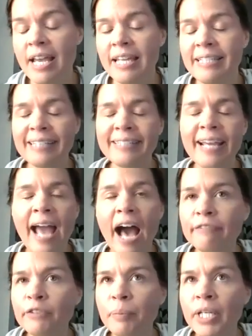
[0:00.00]
it doesn't
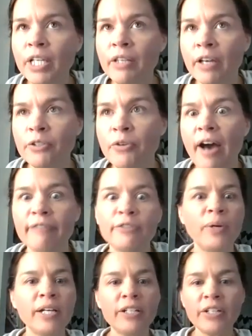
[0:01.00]
have to be that you have
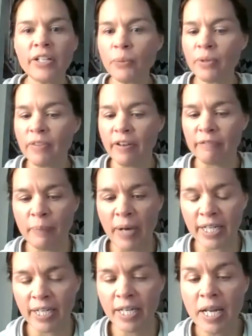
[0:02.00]
to agree with
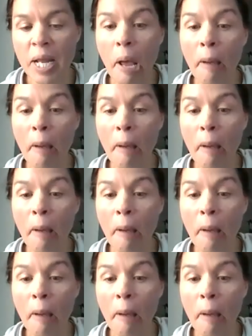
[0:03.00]
everybody,